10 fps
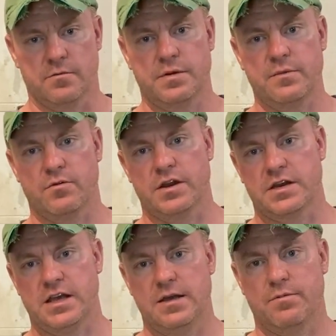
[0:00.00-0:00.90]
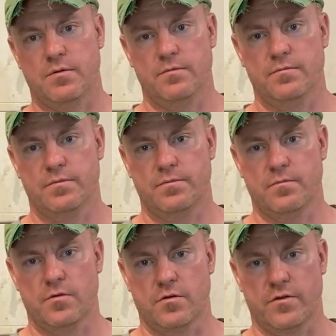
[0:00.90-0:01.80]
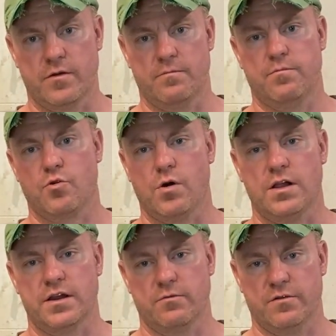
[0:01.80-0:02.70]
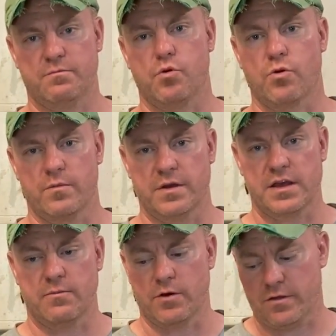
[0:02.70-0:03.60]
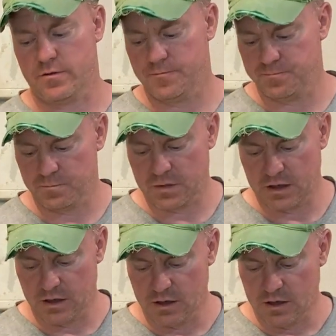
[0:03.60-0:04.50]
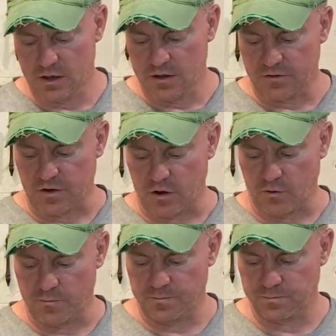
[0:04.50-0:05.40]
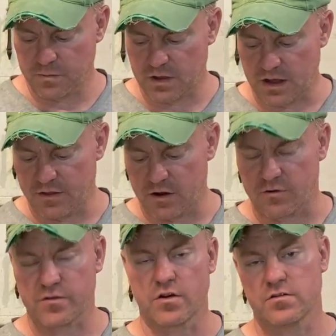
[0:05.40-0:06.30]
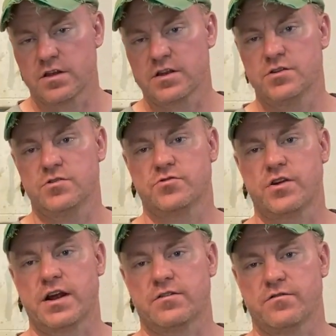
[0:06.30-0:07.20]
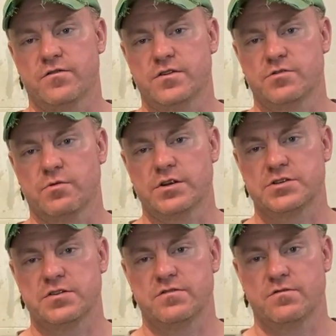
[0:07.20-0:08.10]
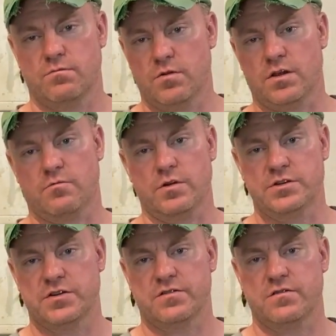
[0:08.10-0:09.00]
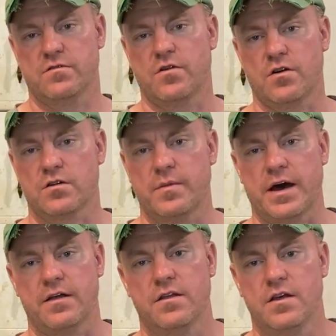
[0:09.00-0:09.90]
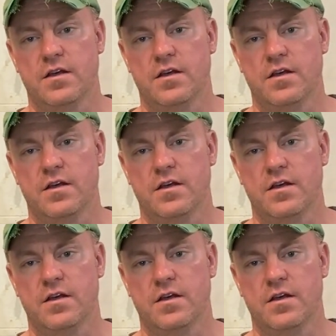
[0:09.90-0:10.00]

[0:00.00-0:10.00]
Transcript: people didn't keep them, or the quality was poor to begin with. So, and there are certainly tractor situations, like we just talked about,